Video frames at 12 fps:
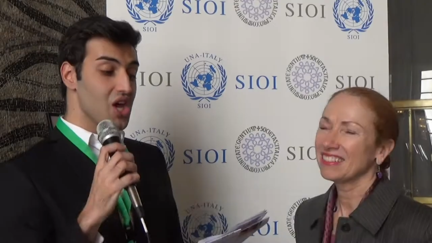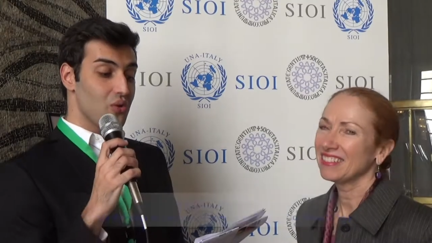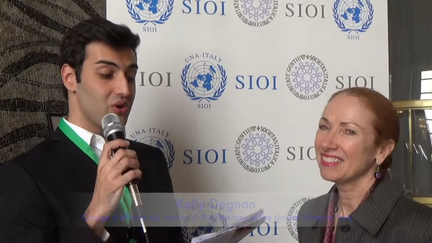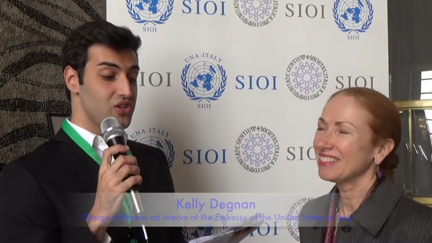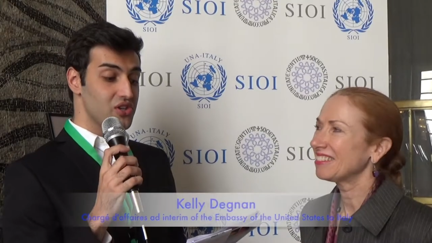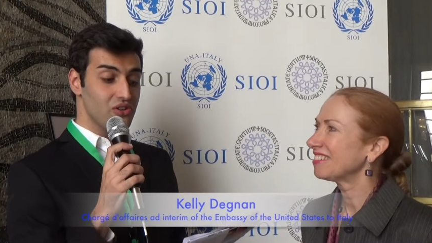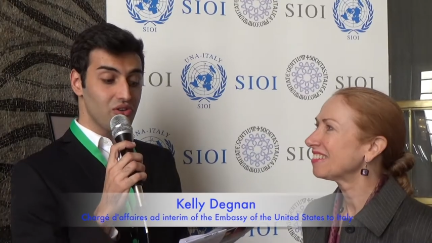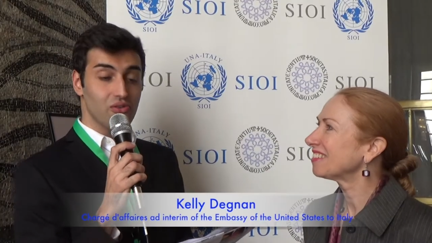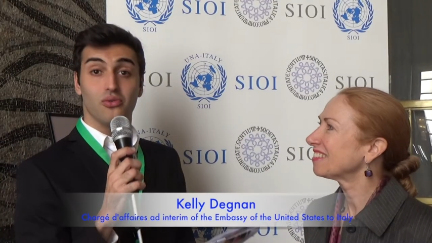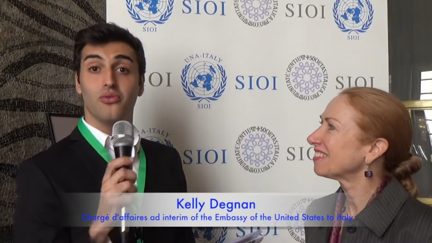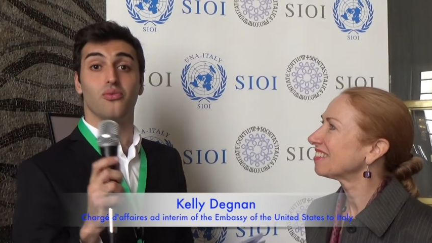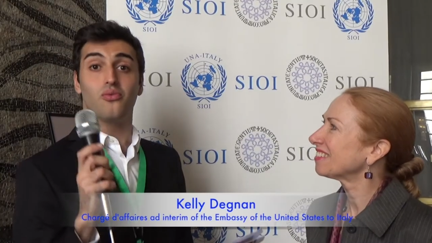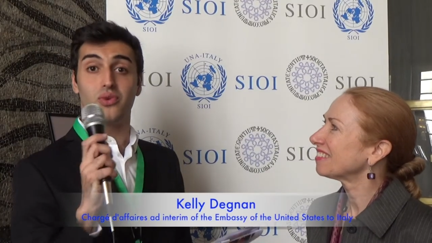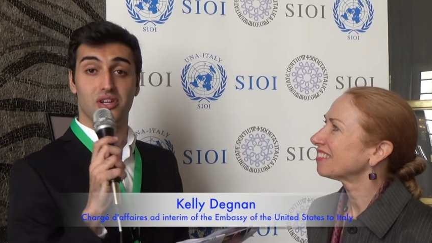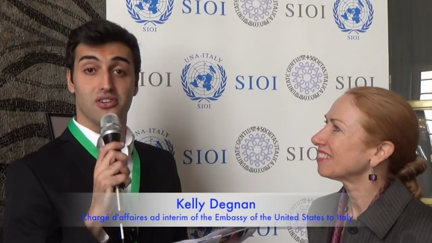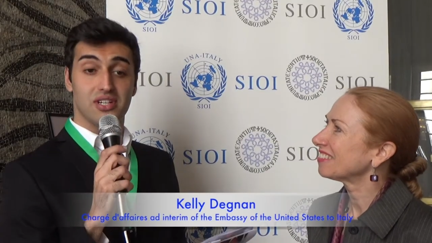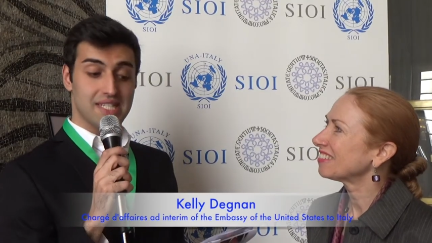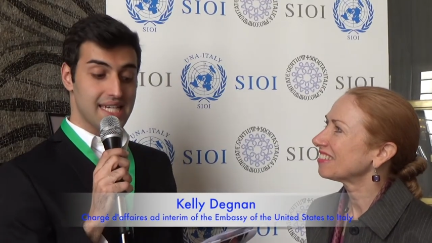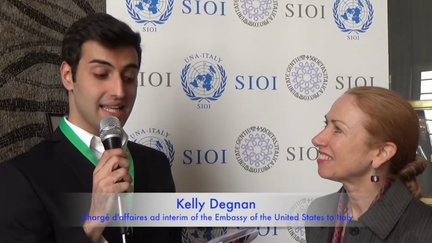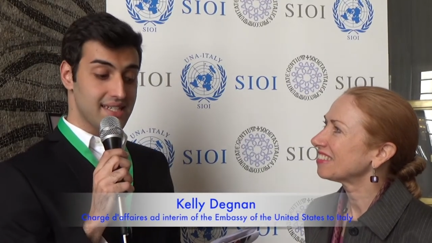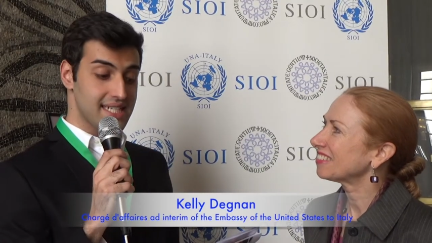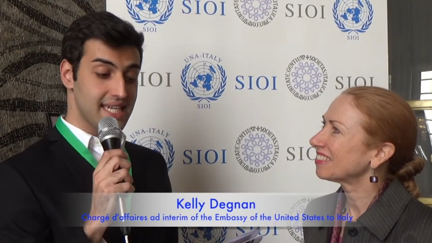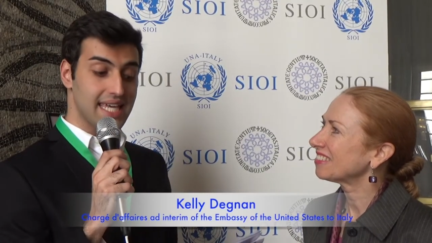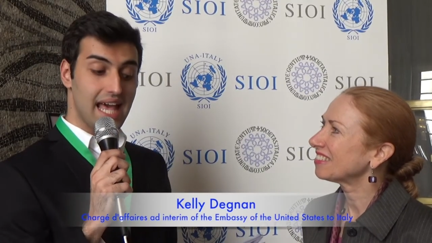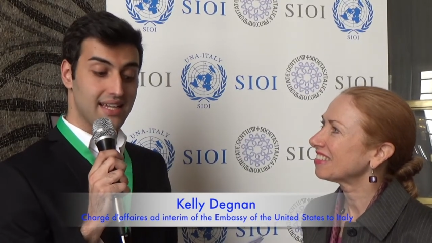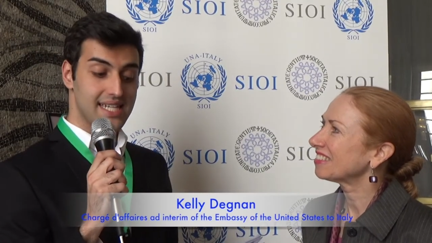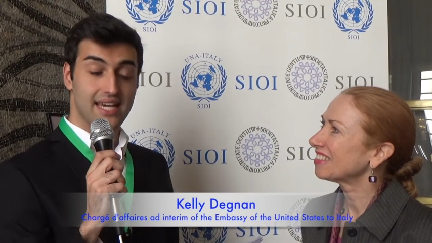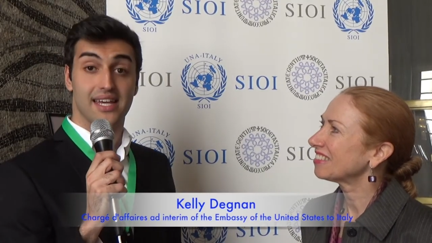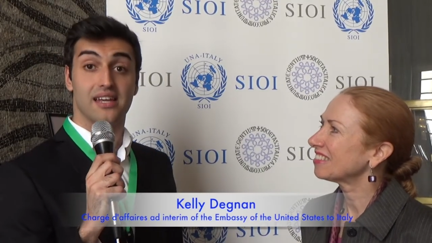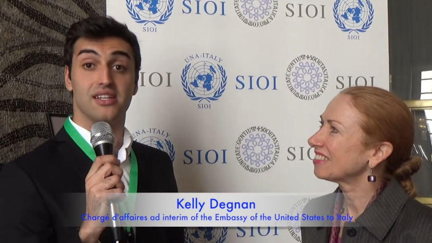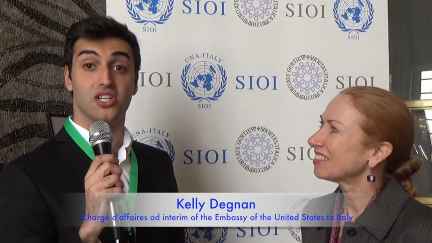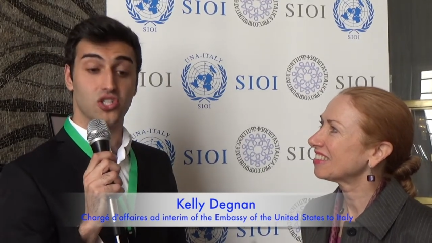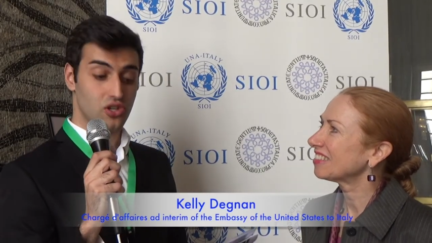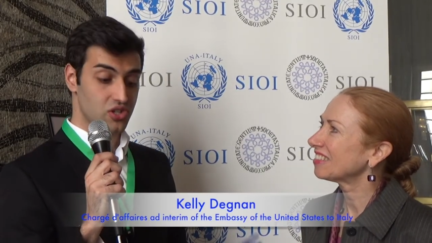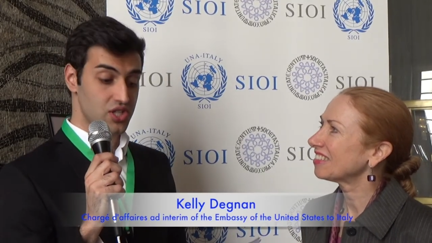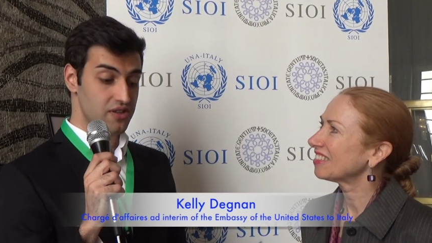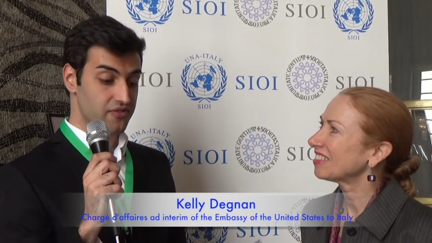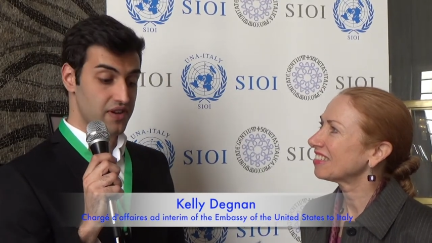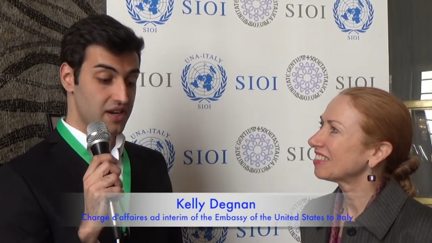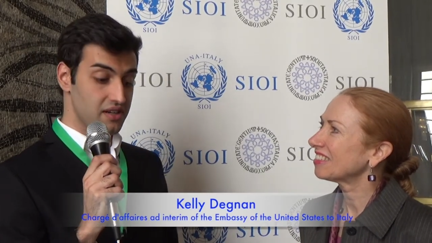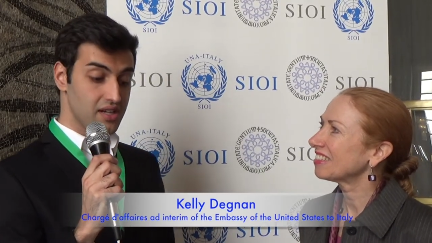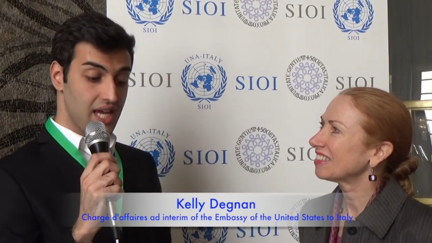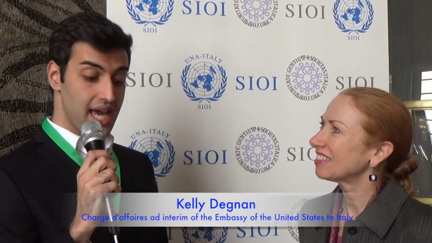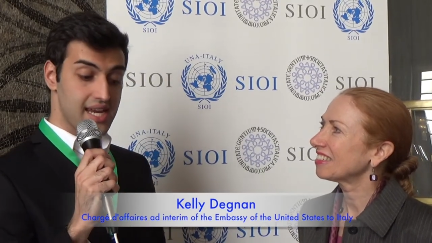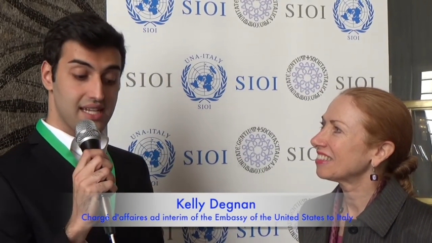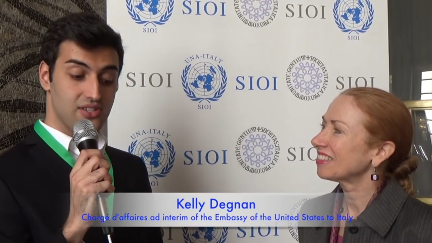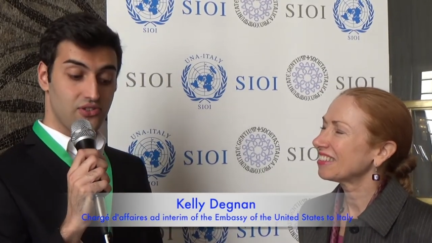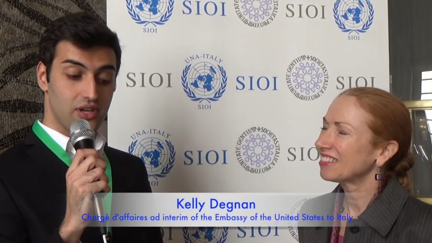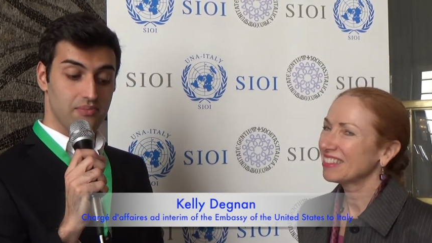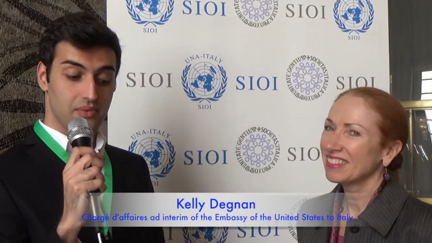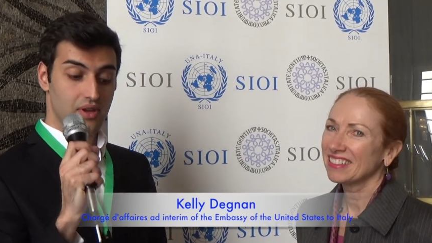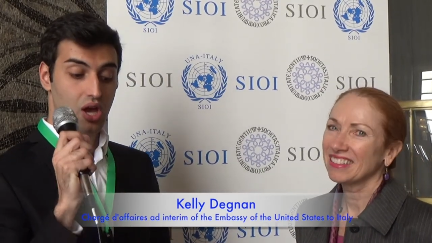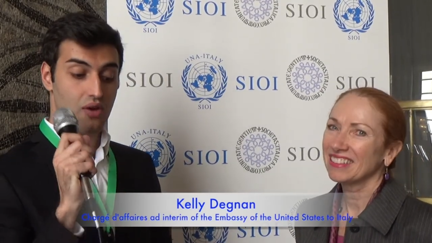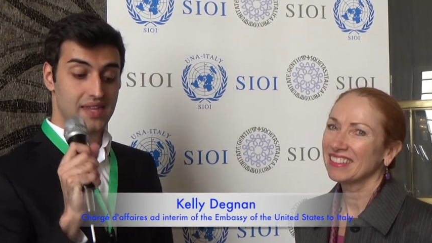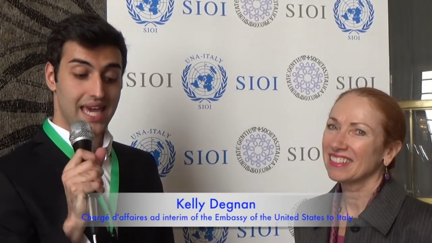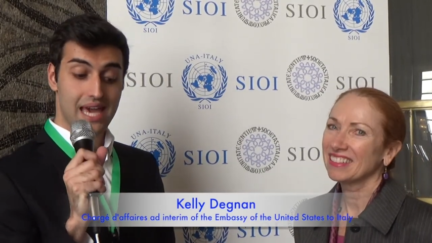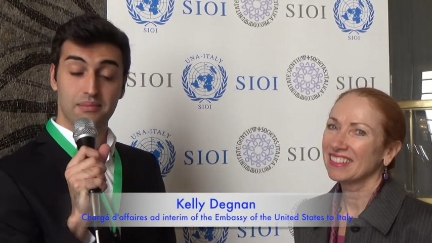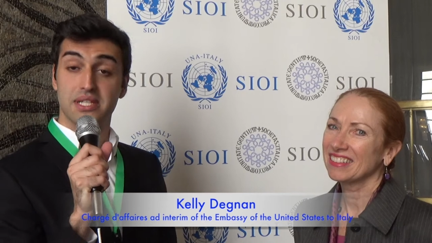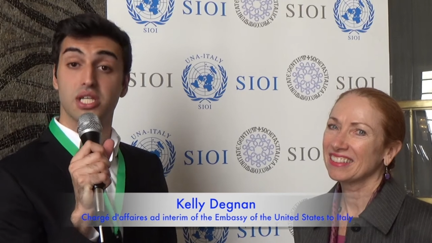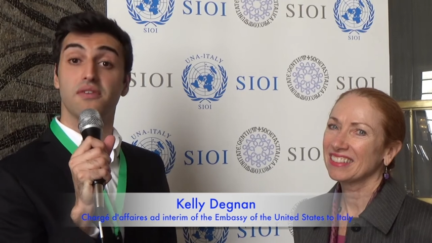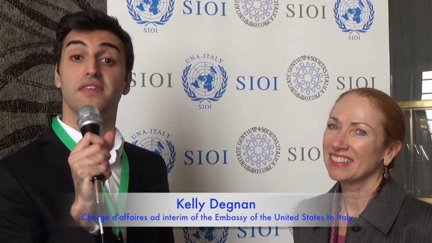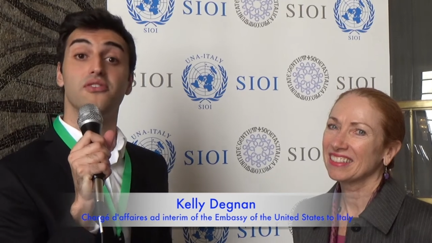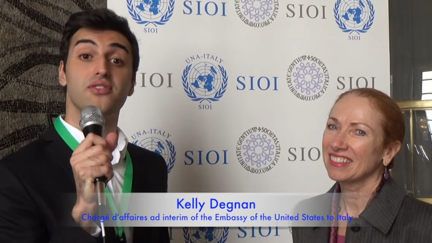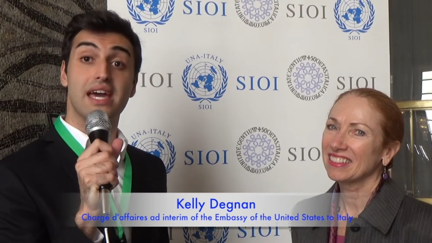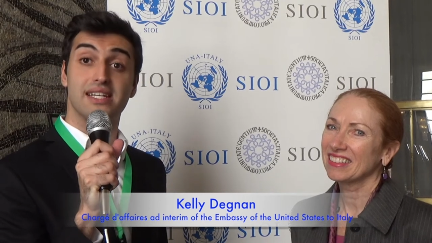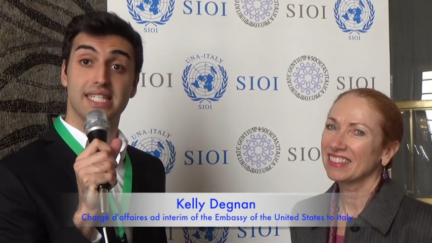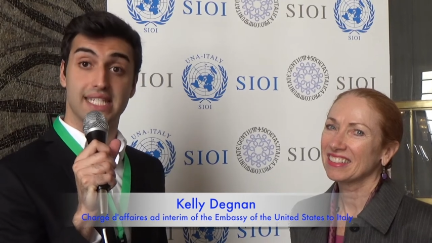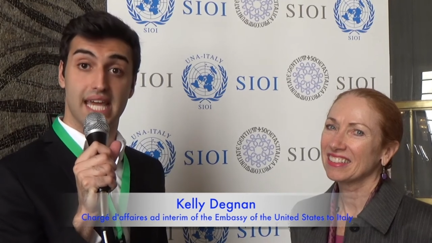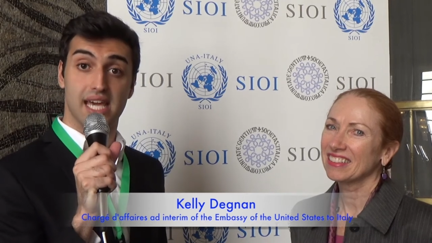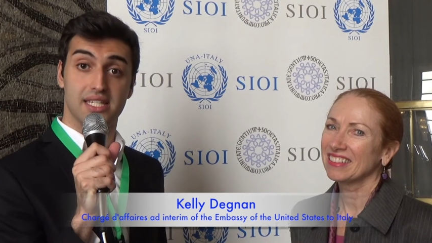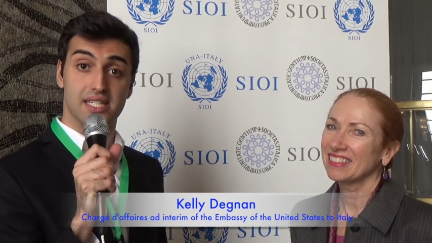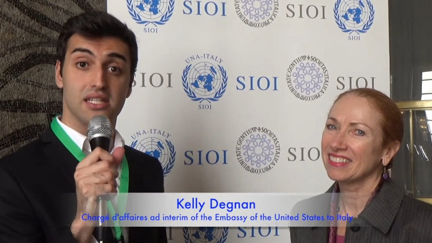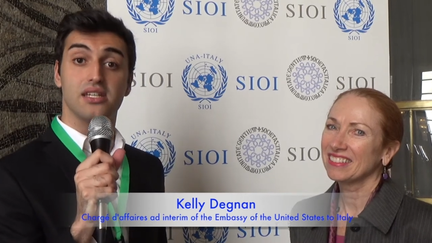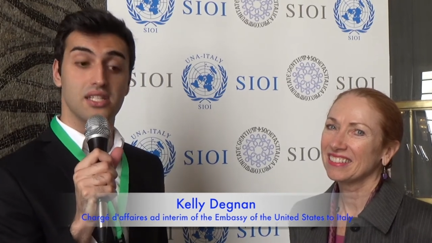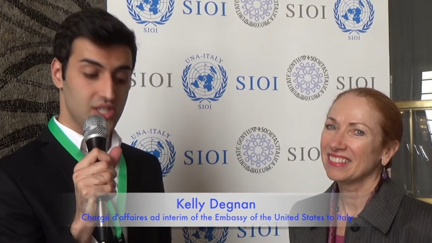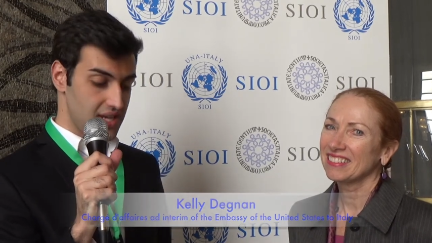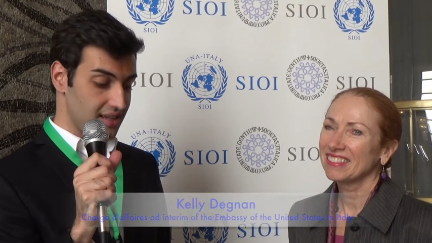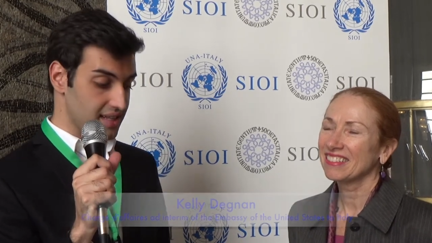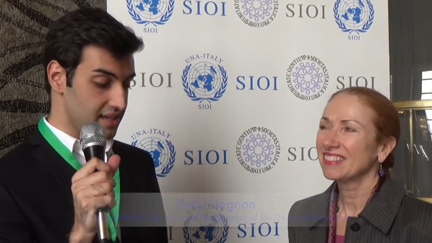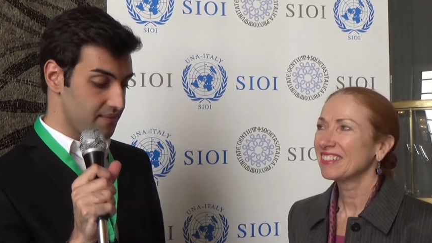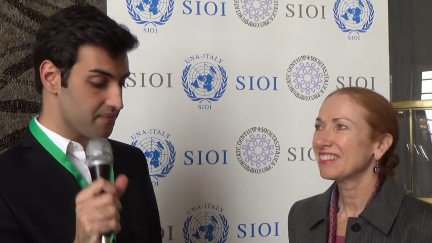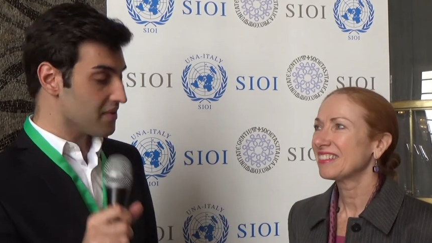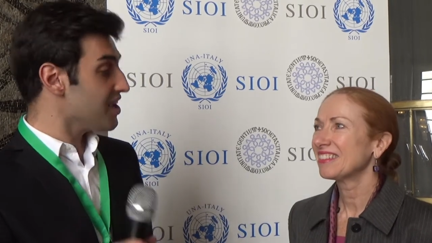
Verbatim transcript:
Speaker 1: We're here with Her Excellency Kelly Degnan, Chargé d'Affaires at the interim of the Embassy of the United States to Italy.